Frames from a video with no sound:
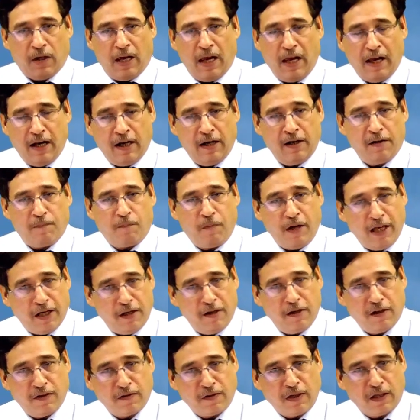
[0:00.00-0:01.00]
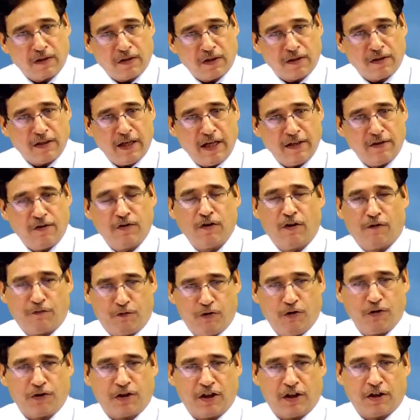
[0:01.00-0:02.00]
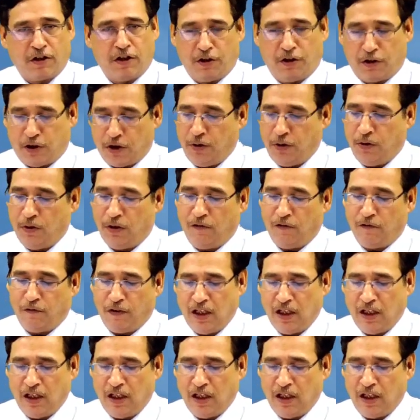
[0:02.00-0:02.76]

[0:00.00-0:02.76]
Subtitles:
and parent is exercising, of course, the control,